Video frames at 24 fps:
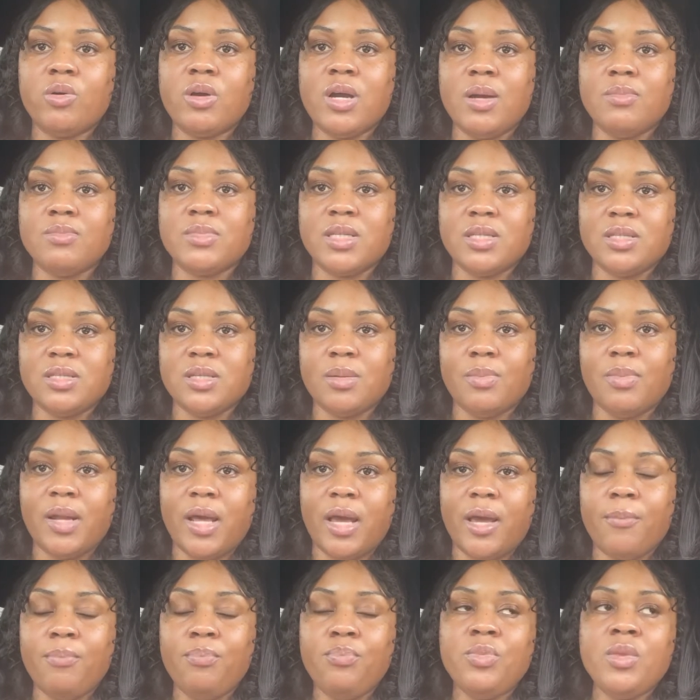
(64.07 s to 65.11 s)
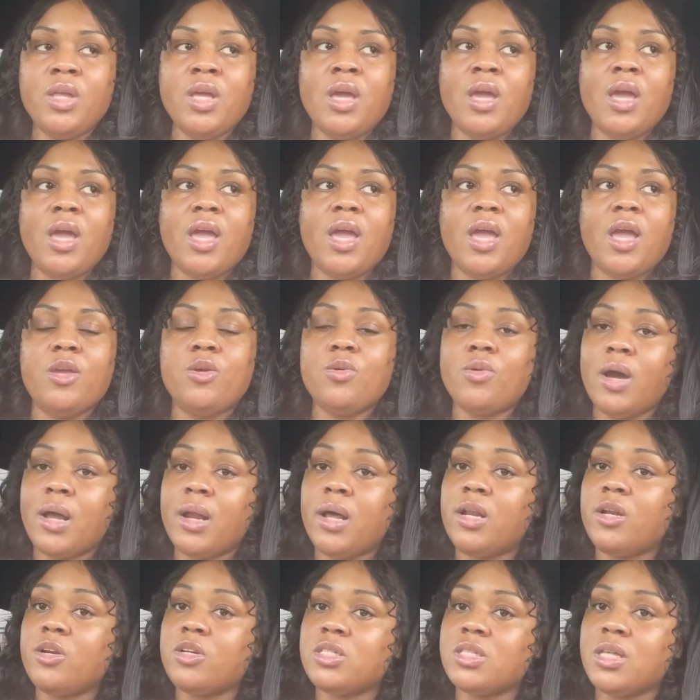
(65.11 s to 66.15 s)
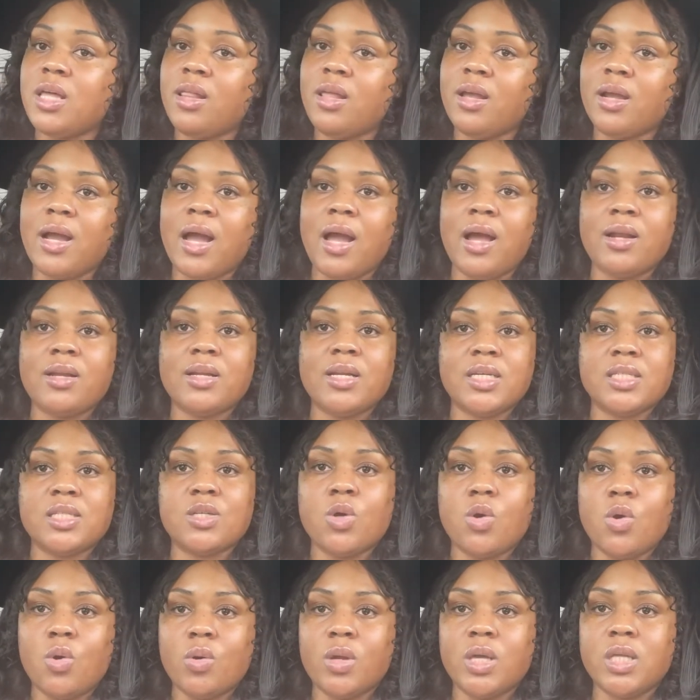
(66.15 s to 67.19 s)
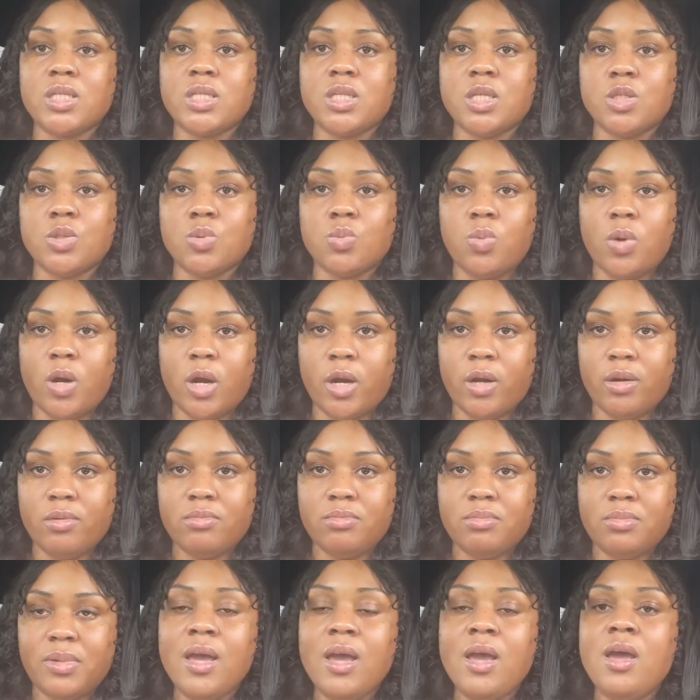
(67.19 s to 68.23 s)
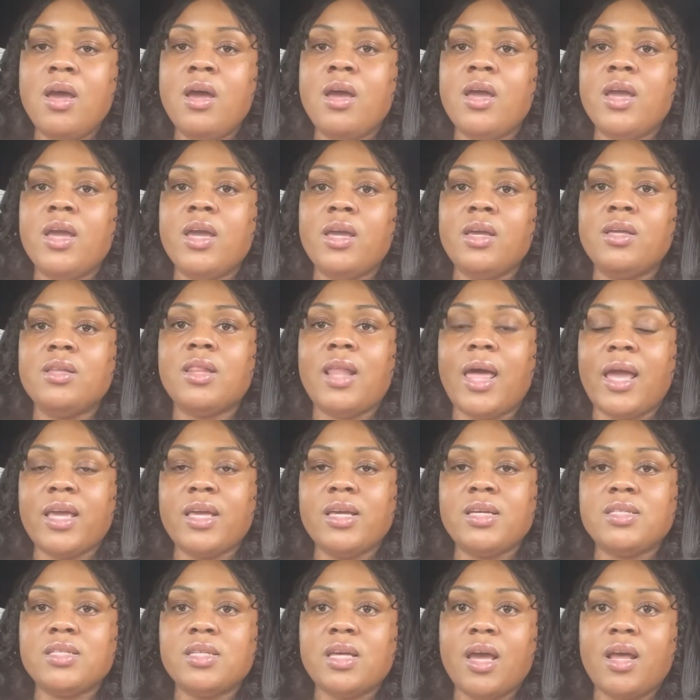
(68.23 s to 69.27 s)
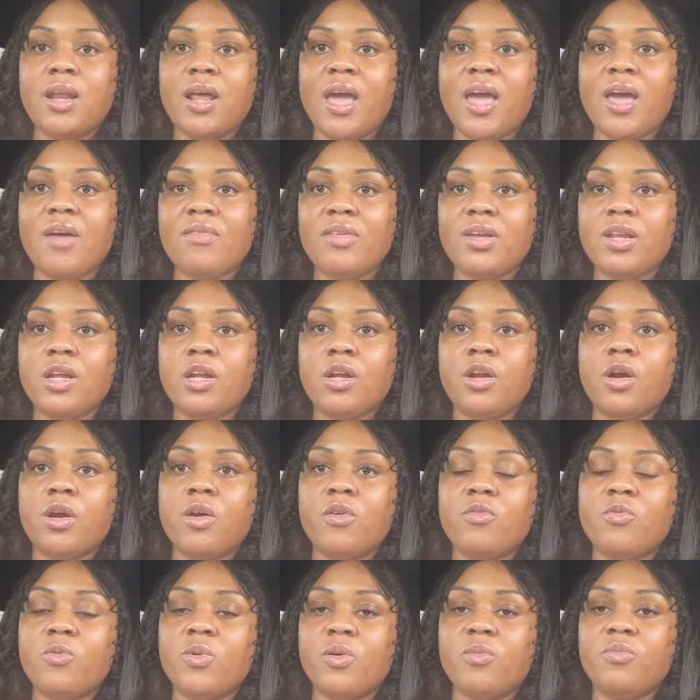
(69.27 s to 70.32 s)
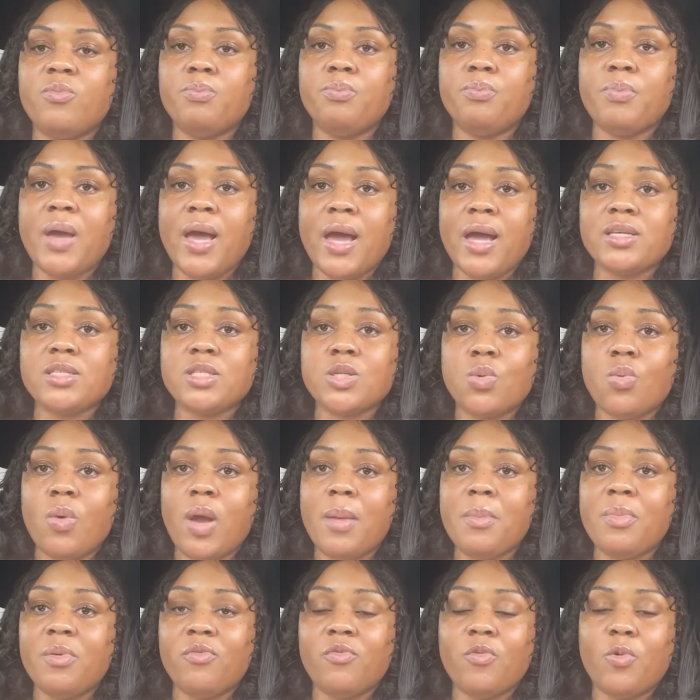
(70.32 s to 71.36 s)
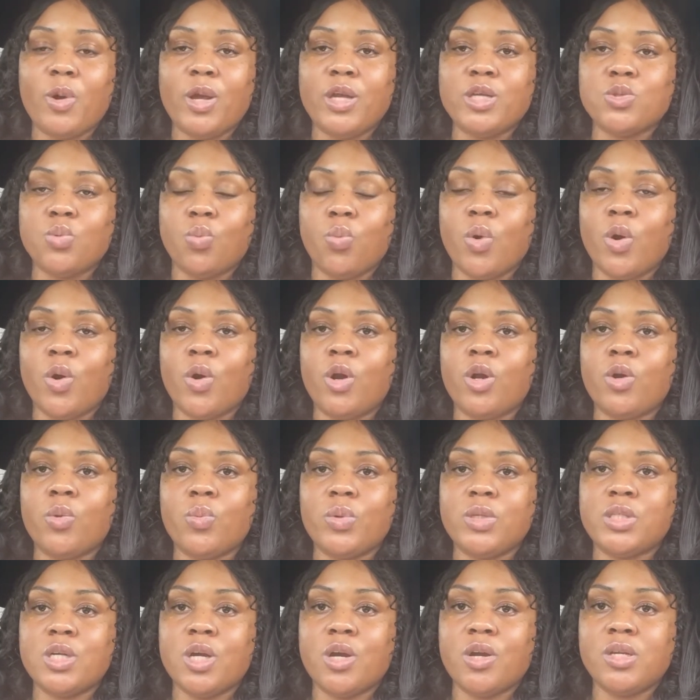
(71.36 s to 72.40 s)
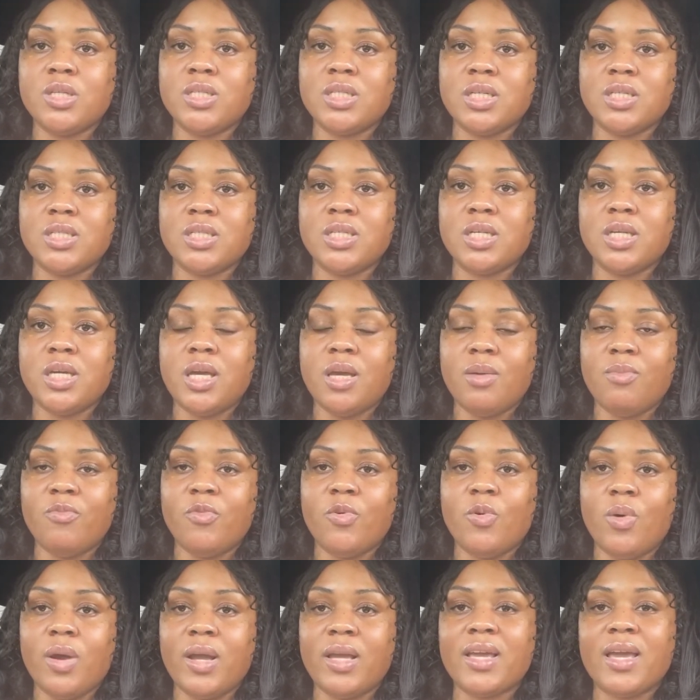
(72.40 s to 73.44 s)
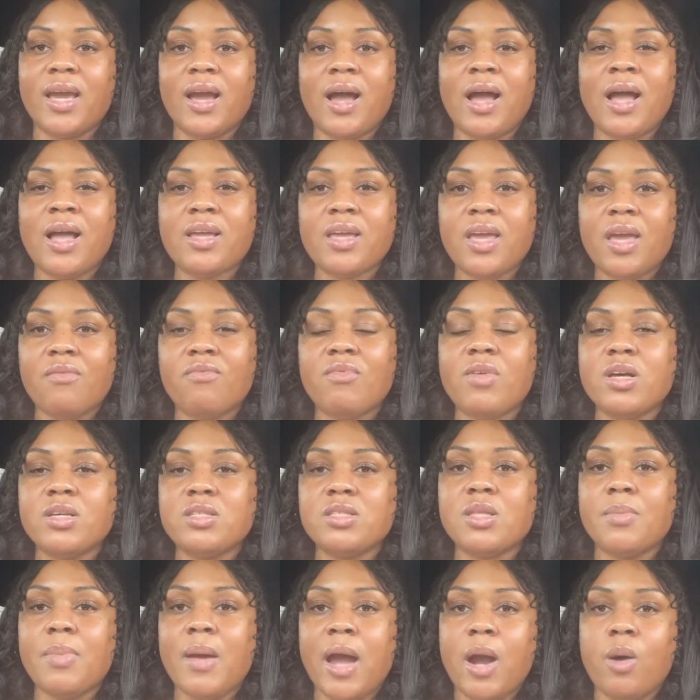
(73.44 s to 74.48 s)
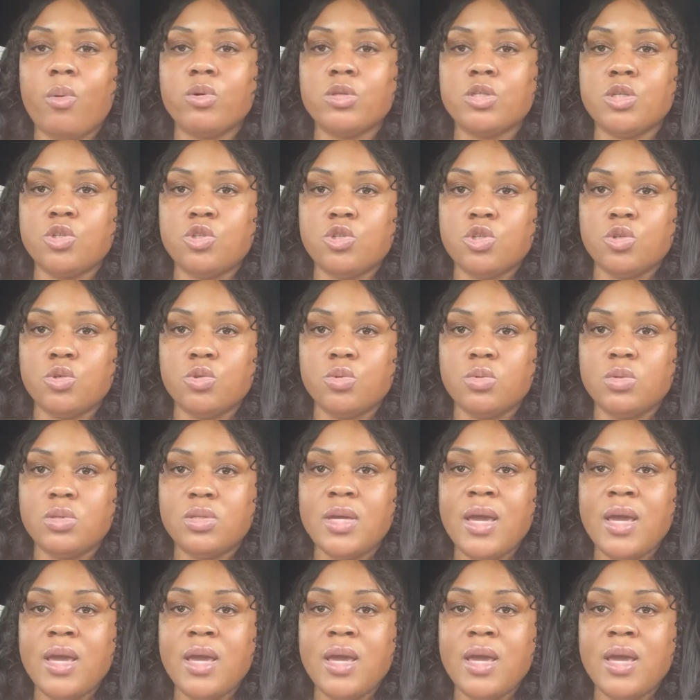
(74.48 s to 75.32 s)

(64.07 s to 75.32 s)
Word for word: comes into play. And you got to understand that God doesn't go against his word. He, like he said, heaven and earth will pass away before his word returns unto him void. God gave us the power to choose.